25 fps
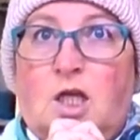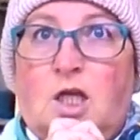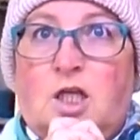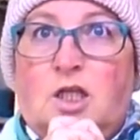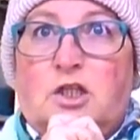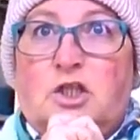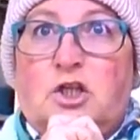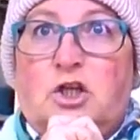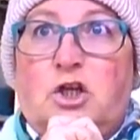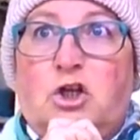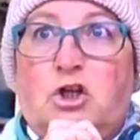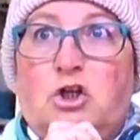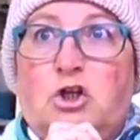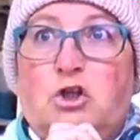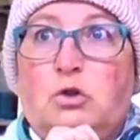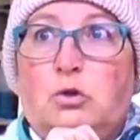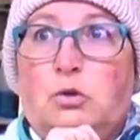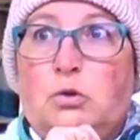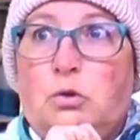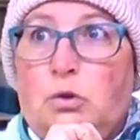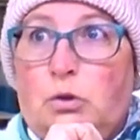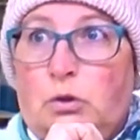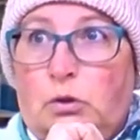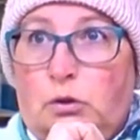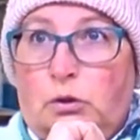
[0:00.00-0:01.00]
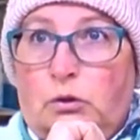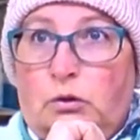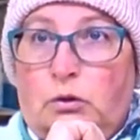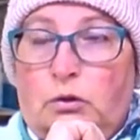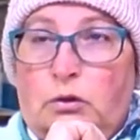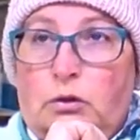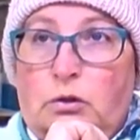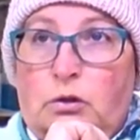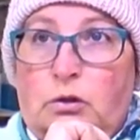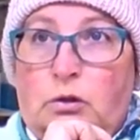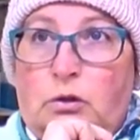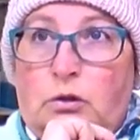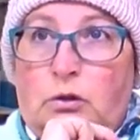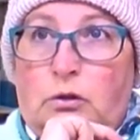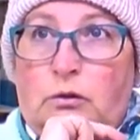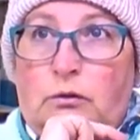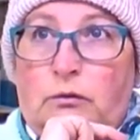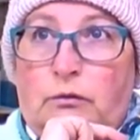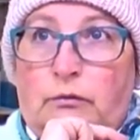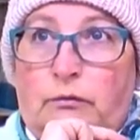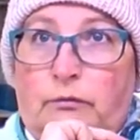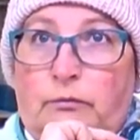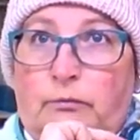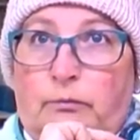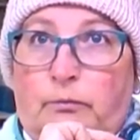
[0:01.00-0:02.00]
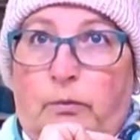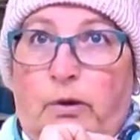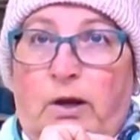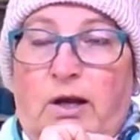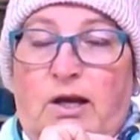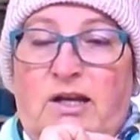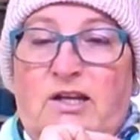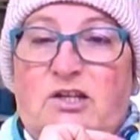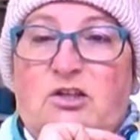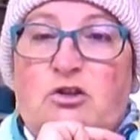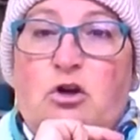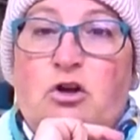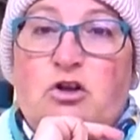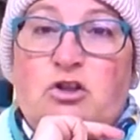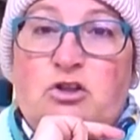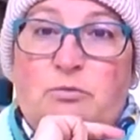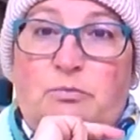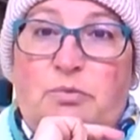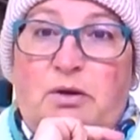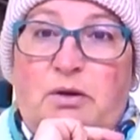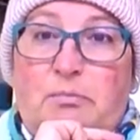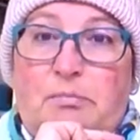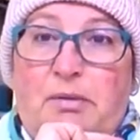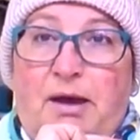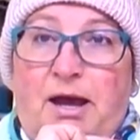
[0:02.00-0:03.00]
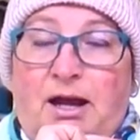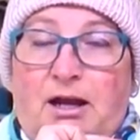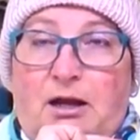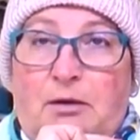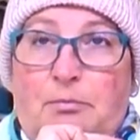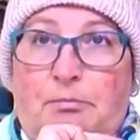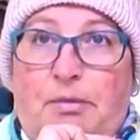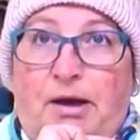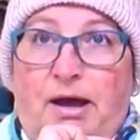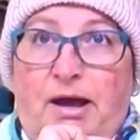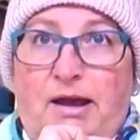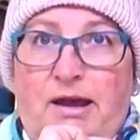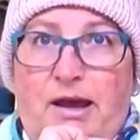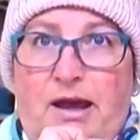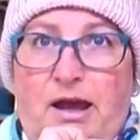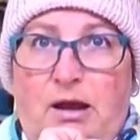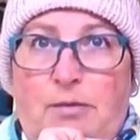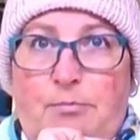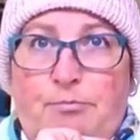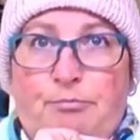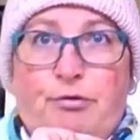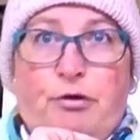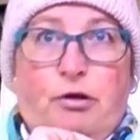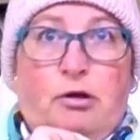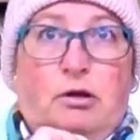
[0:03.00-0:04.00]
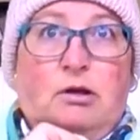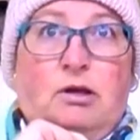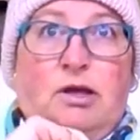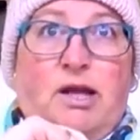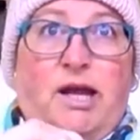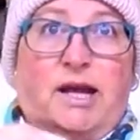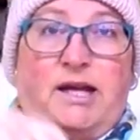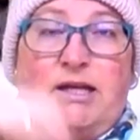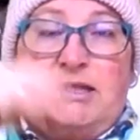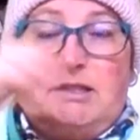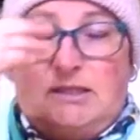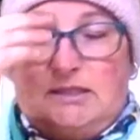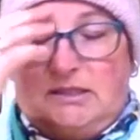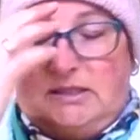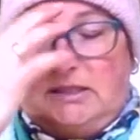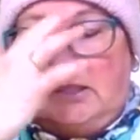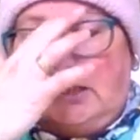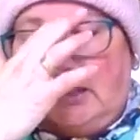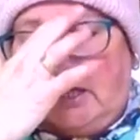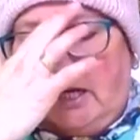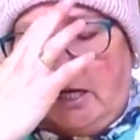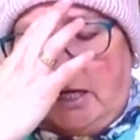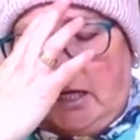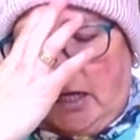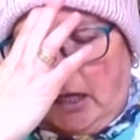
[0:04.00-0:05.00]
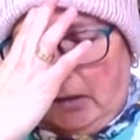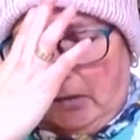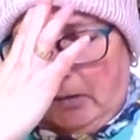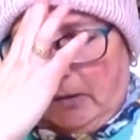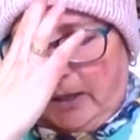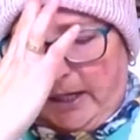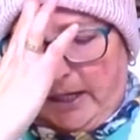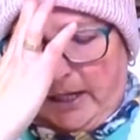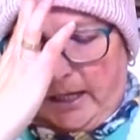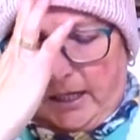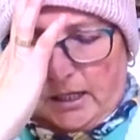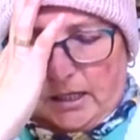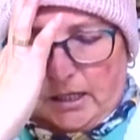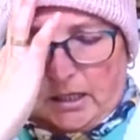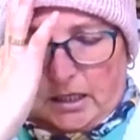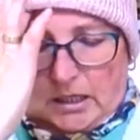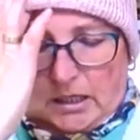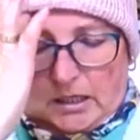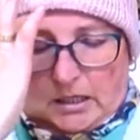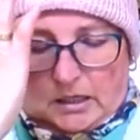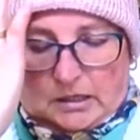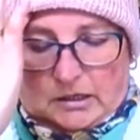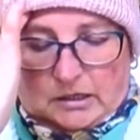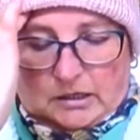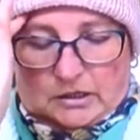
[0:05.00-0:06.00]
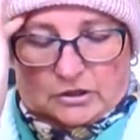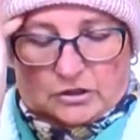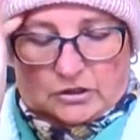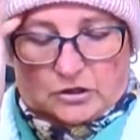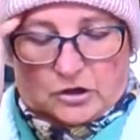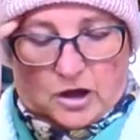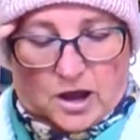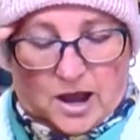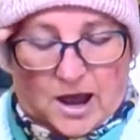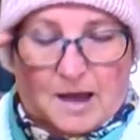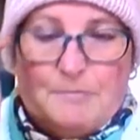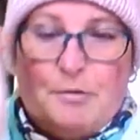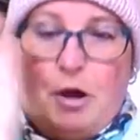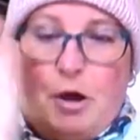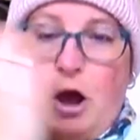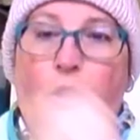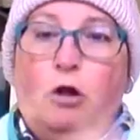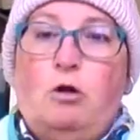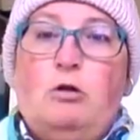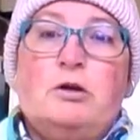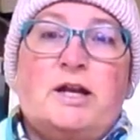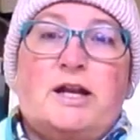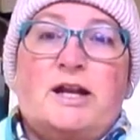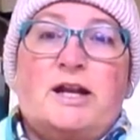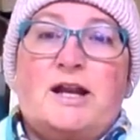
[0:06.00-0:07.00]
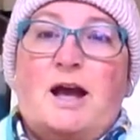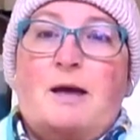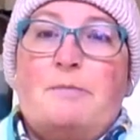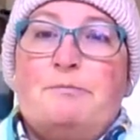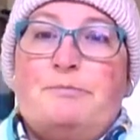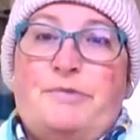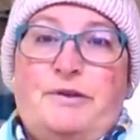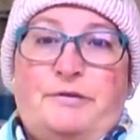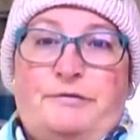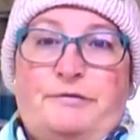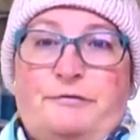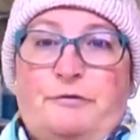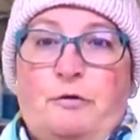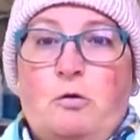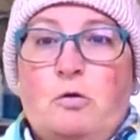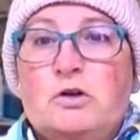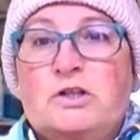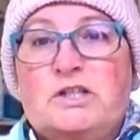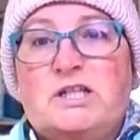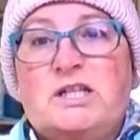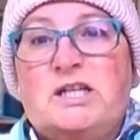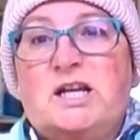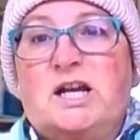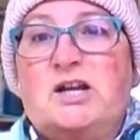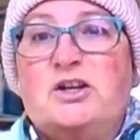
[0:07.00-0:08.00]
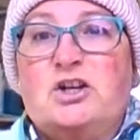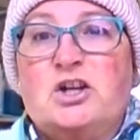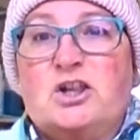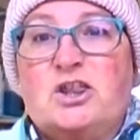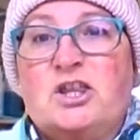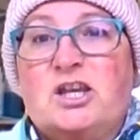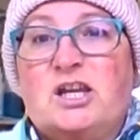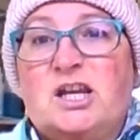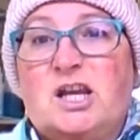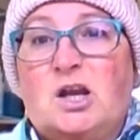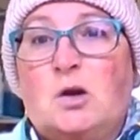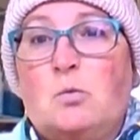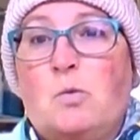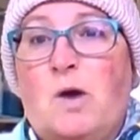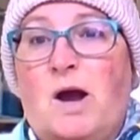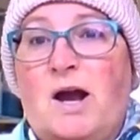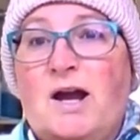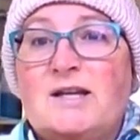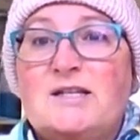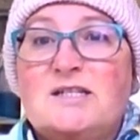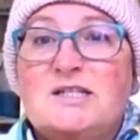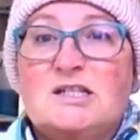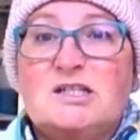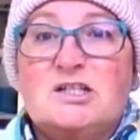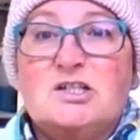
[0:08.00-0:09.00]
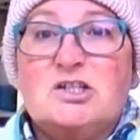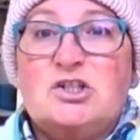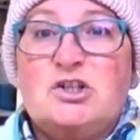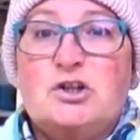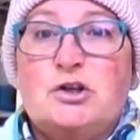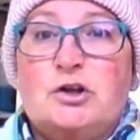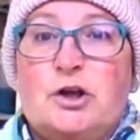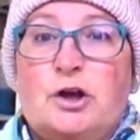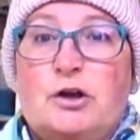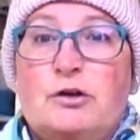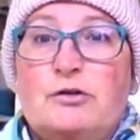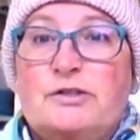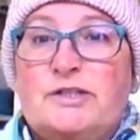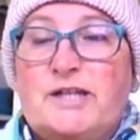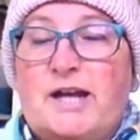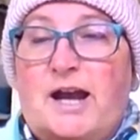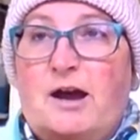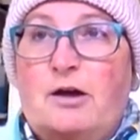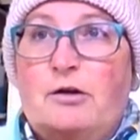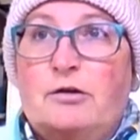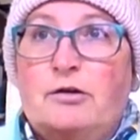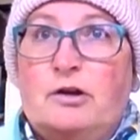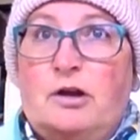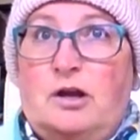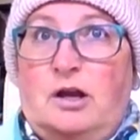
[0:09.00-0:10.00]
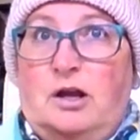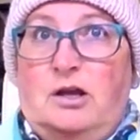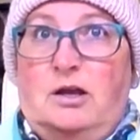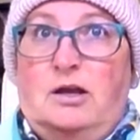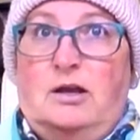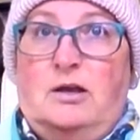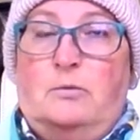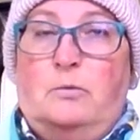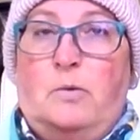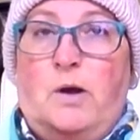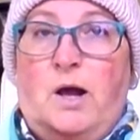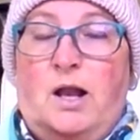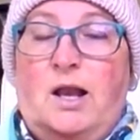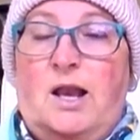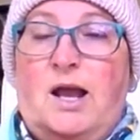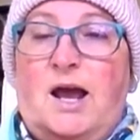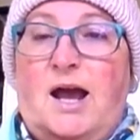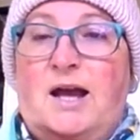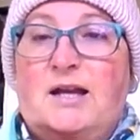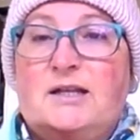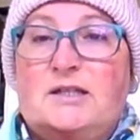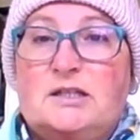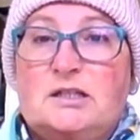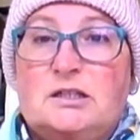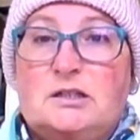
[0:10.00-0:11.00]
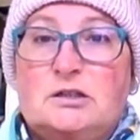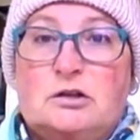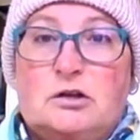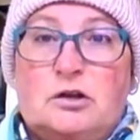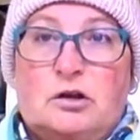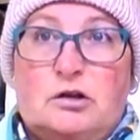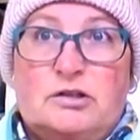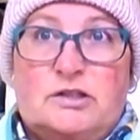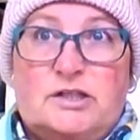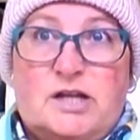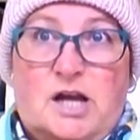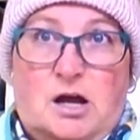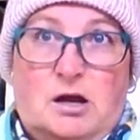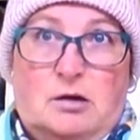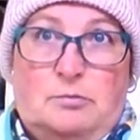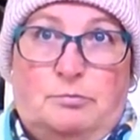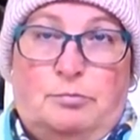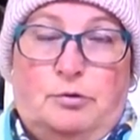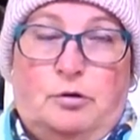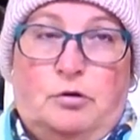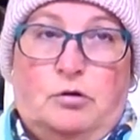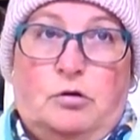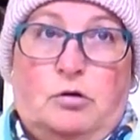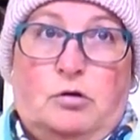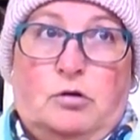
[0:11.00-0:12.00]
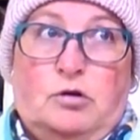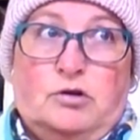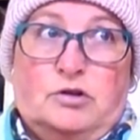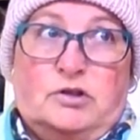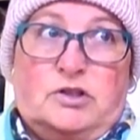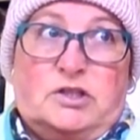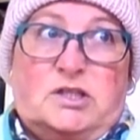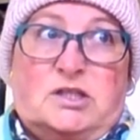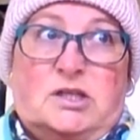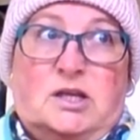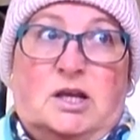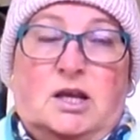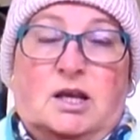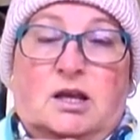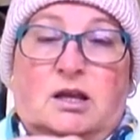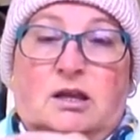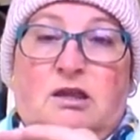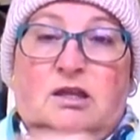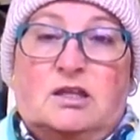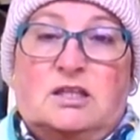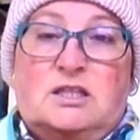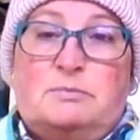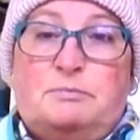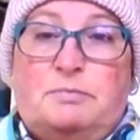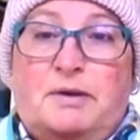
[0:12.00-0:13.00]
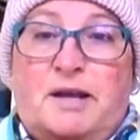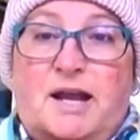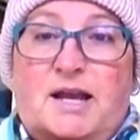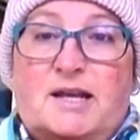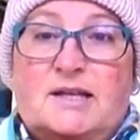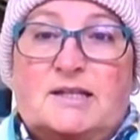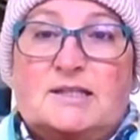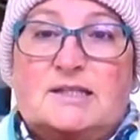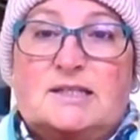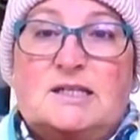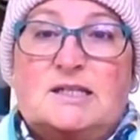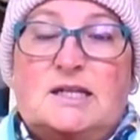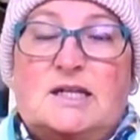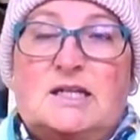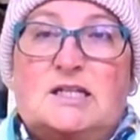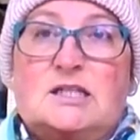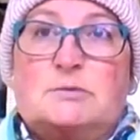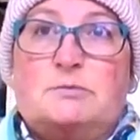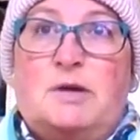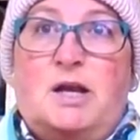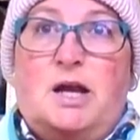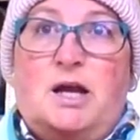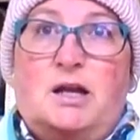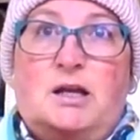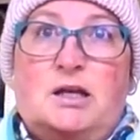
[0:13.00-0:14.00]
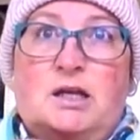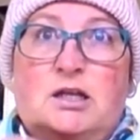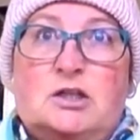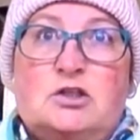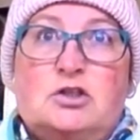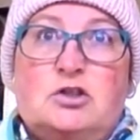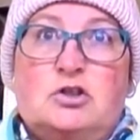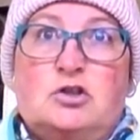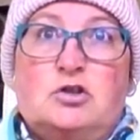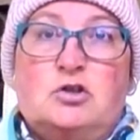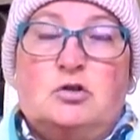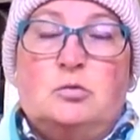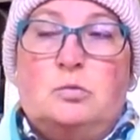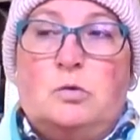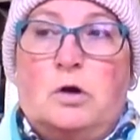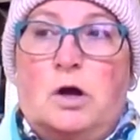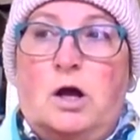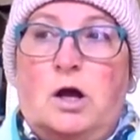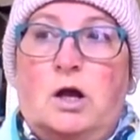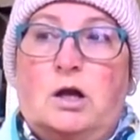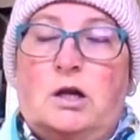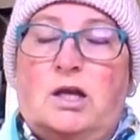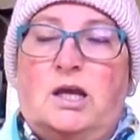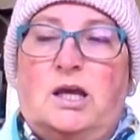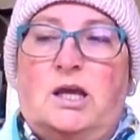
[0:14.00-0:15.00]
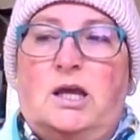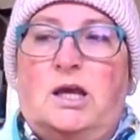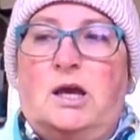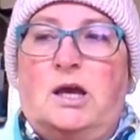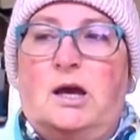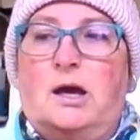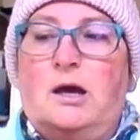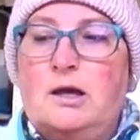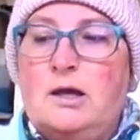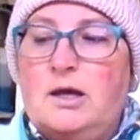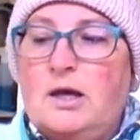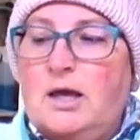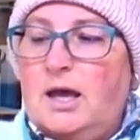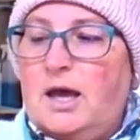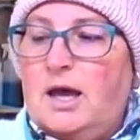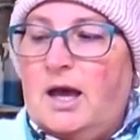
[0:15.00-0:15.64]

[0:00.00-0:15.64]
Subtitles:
So, well, he's got to be back by April latest anyway. So I'm holding up the fort here, and you're thinking, why didn't you go down? Well, I didn't go down because this place needs me. I need to do work here.